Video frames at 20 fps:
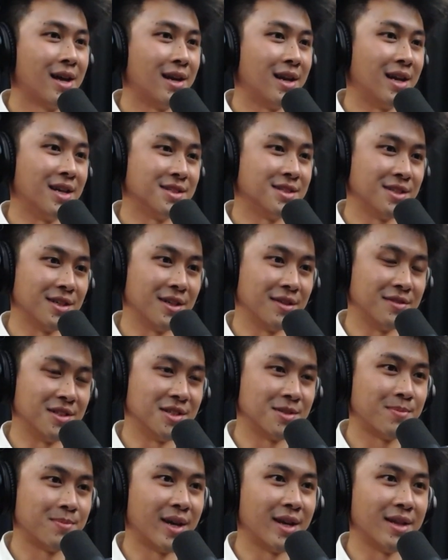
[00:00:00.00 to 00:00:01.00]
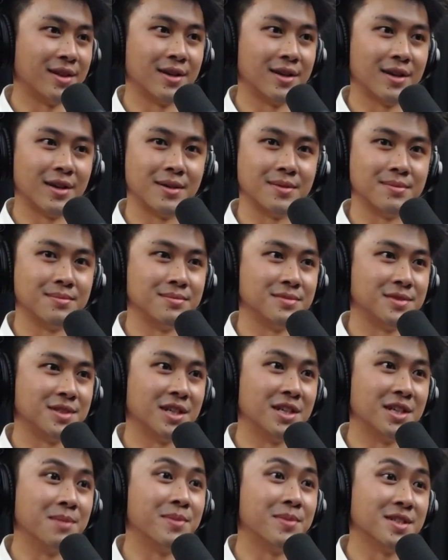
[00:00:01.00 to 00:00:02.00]
Let's say they spend
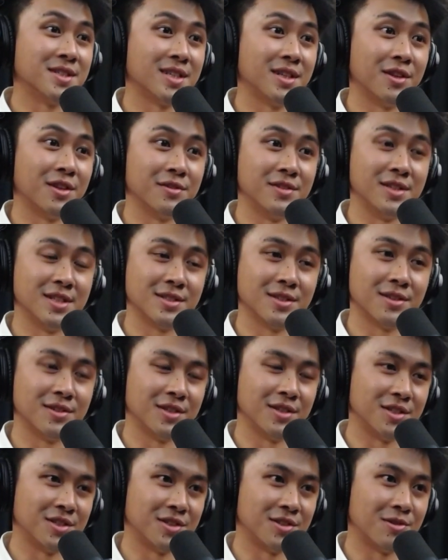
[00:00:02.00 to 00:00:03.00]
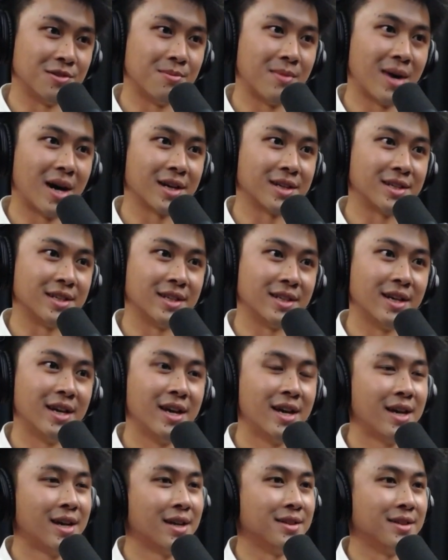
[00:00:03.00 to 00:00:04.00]
30% of this on digital marketing.
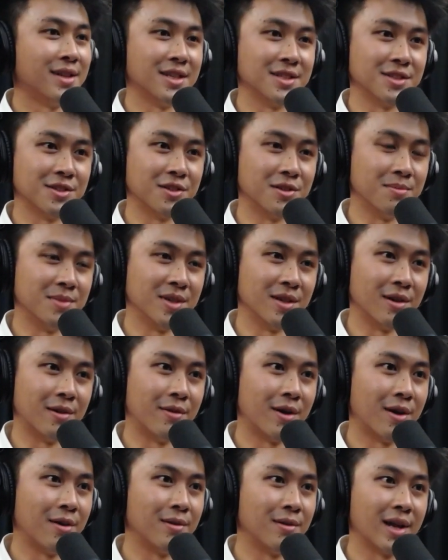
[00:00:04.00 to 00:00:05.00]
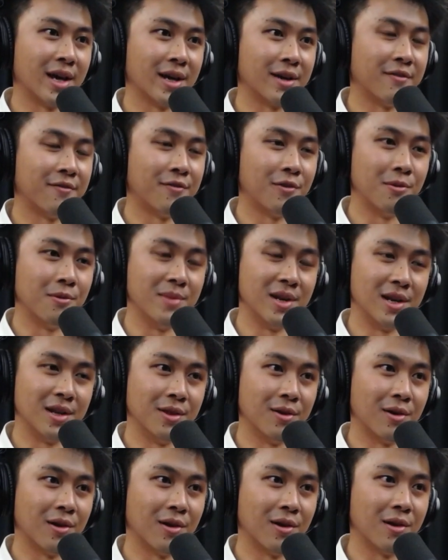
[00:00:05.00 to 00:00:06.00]
That's going to be around like a $4
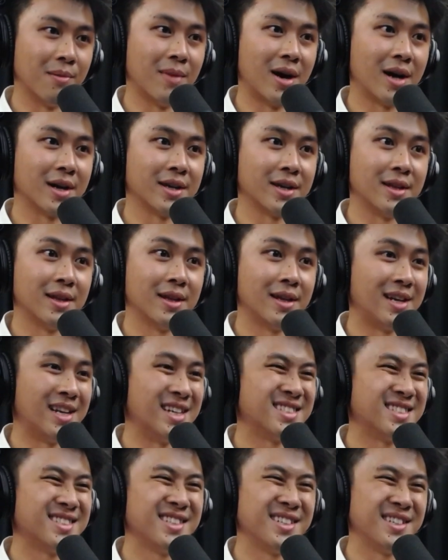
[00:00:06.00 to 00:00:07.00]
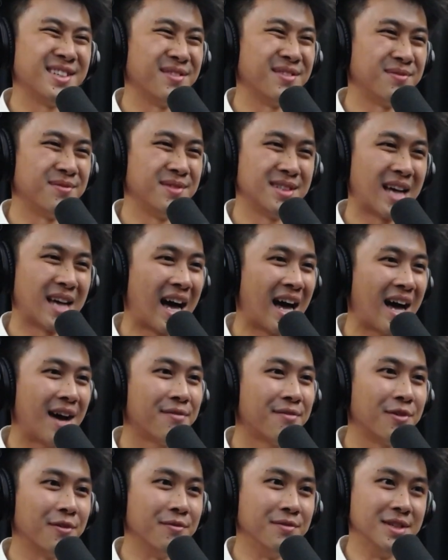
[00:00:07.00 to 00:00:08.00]
billion market. Let's say if
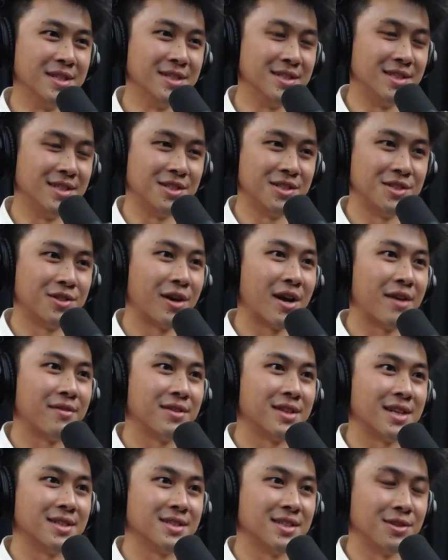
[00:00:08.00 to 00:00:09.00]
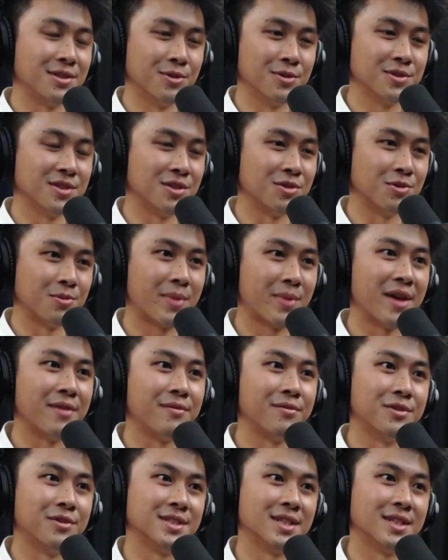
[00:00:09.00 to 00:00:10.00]
half of this digital advertising goes into pet
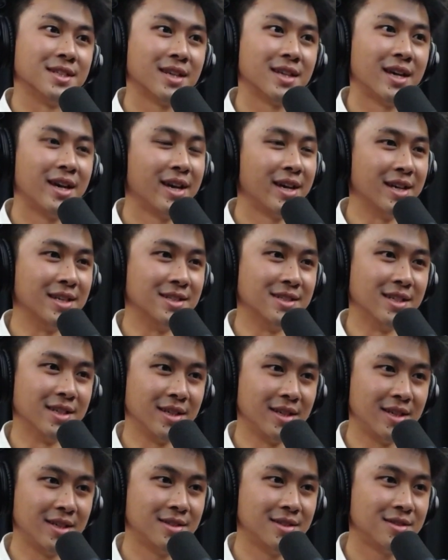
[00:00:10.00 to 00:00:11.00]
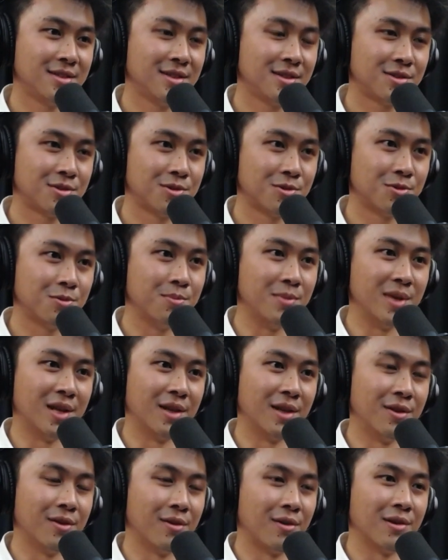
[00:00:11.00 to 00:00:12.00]
influencers, it's an easy $2
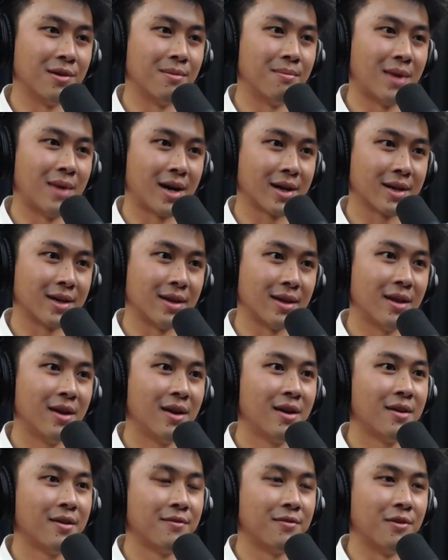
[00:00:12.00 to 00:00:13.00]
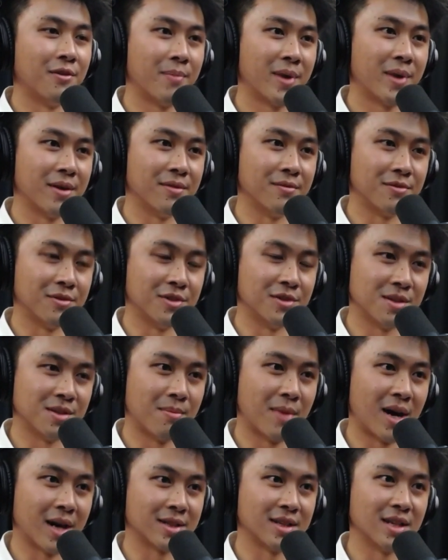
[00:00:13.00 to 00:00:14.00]
billion market for pet influencer
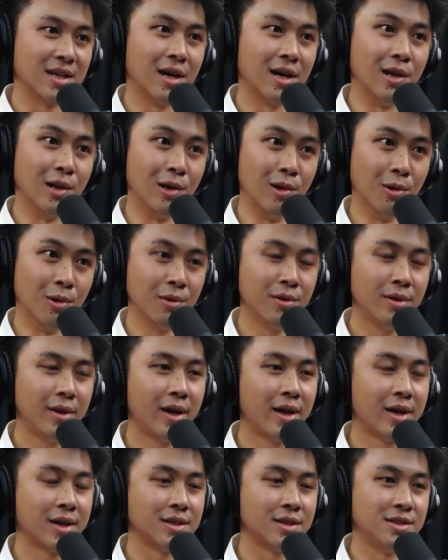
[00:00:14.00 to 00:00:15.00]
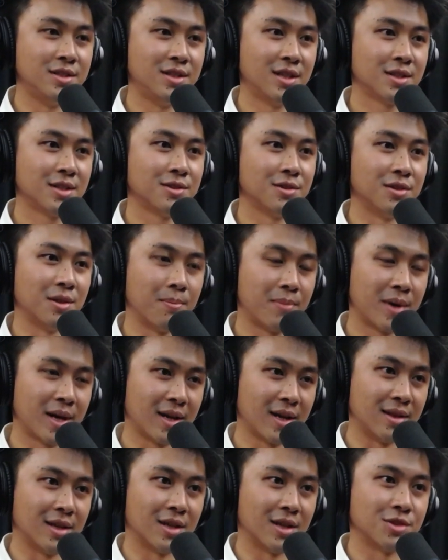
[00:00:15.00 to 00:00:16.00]
marketing alone, just on the pet
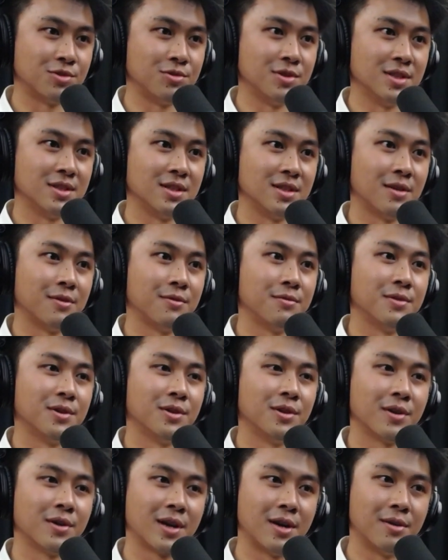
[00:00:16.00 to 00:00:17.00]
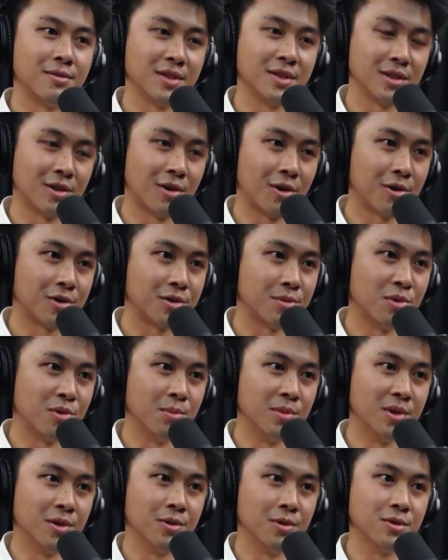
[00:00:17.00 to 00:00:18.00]
industry itself. We're not counting the
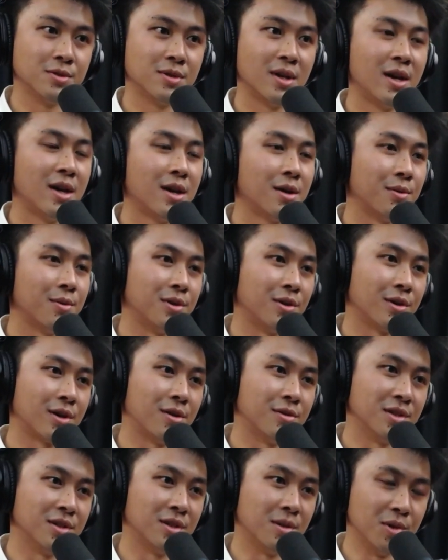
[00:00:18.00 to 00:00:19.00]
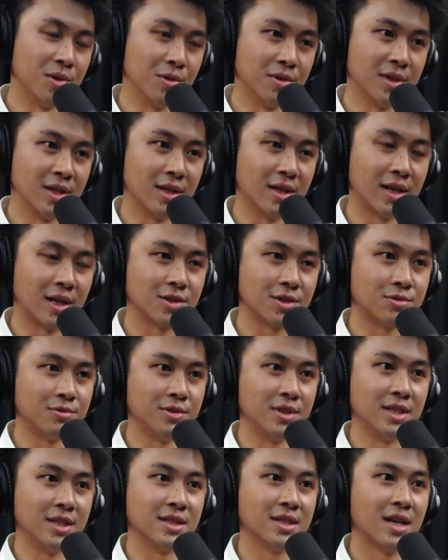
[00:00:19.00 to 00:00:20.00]
automobiles, we're not counting the beauty
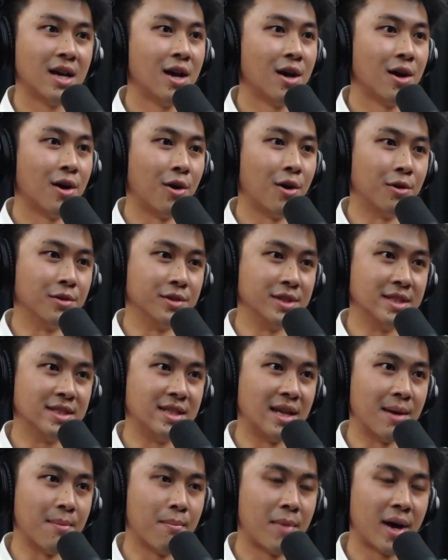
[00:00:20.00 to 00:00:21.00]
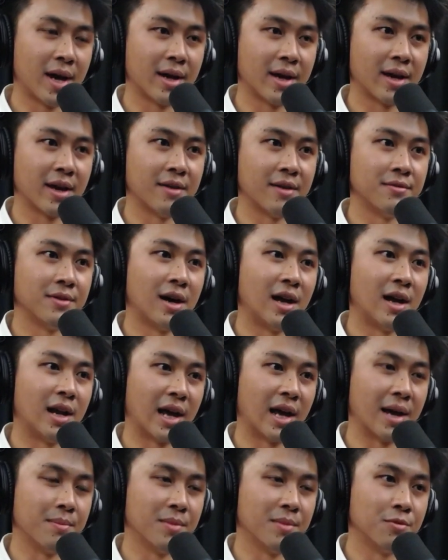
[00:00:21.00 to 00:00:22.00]
industries, all these that might have an
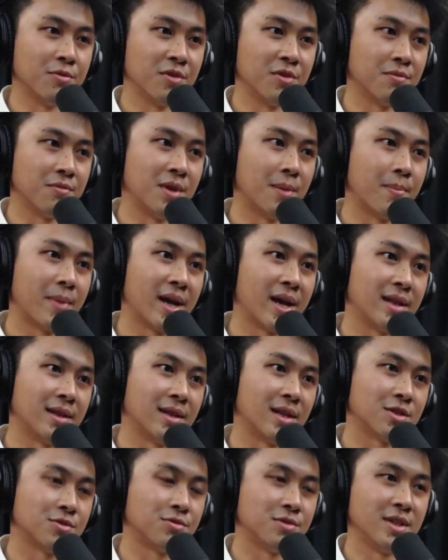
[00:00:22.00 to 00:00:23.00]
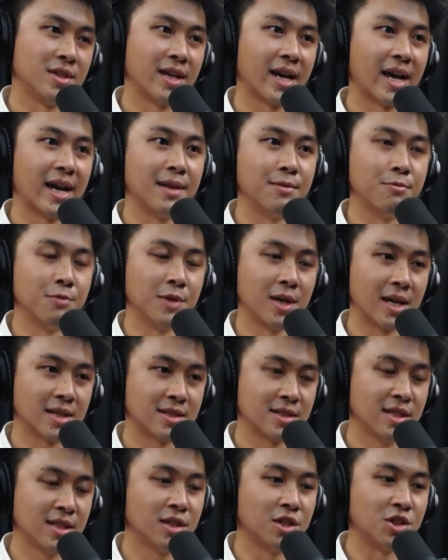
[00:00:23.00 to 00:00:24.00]
alignment with the pet industry. And we are
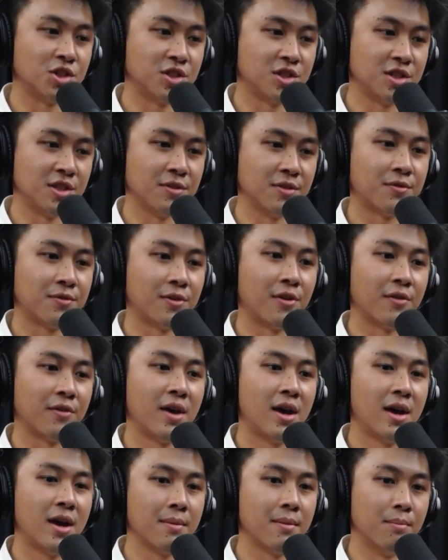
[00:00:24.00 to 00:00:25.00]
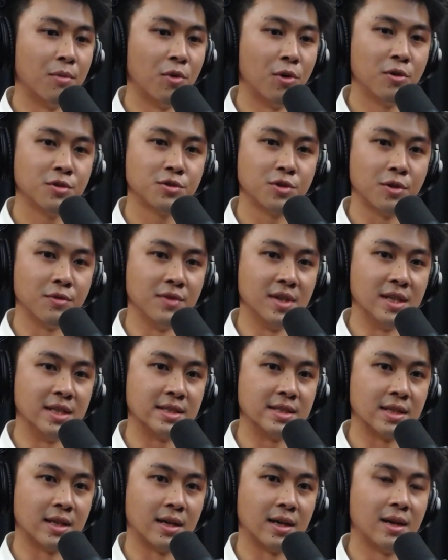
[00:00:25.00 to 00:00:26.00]
seeing a shift of most of
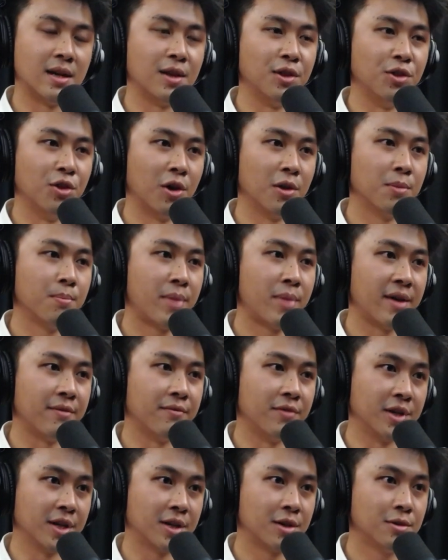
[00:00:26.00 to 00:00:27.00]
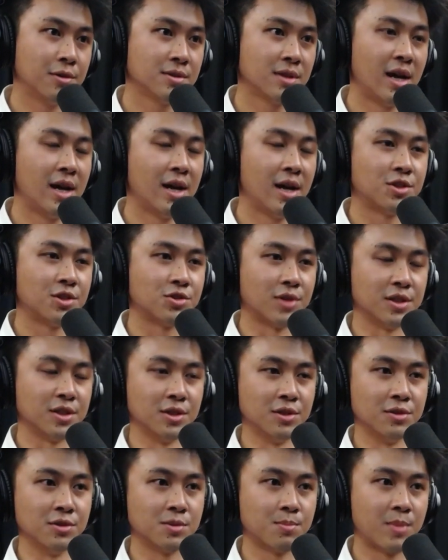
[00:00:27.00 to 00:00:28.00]
these non-pet verticals trying to
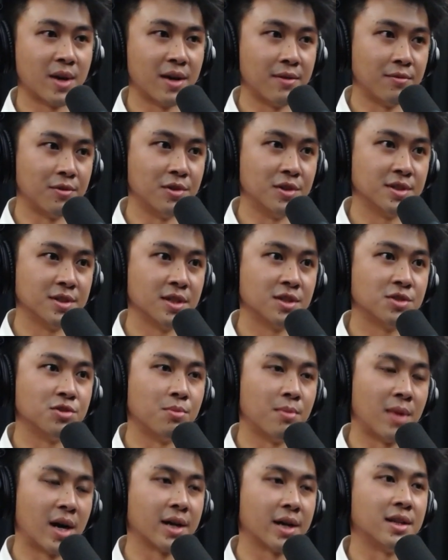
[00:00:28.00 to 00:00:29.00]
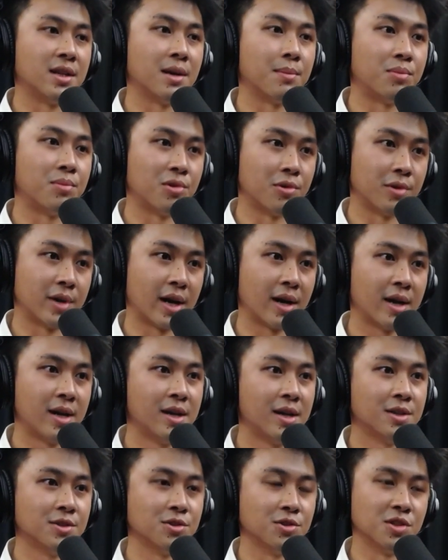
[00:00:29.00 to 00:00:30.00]
use pet influencers to market their product.
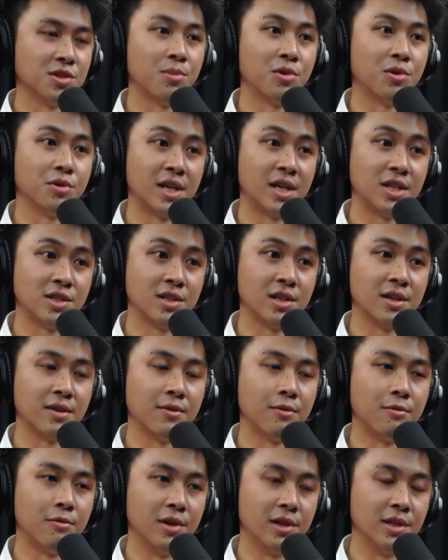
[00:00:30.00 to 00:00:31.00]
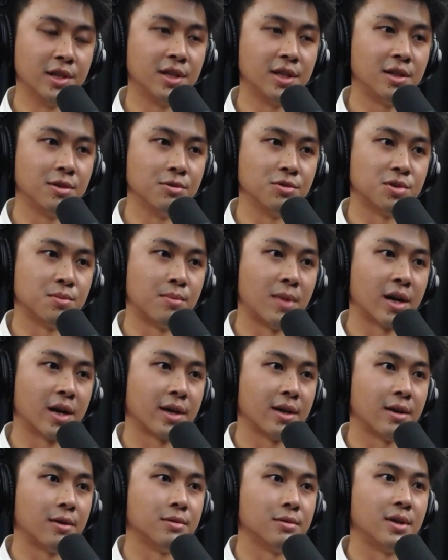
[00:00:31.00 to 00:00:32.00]
So it's potentially a really huge
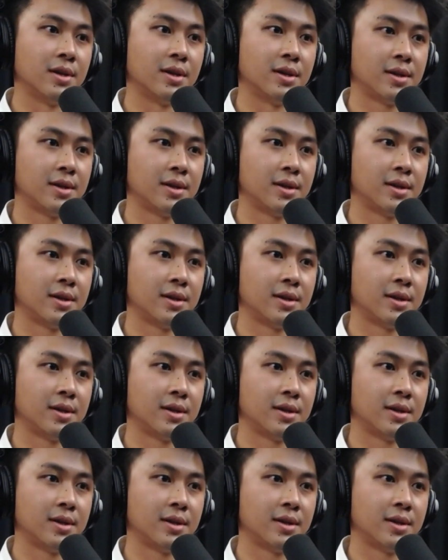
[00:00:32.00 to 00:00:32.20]
market out there.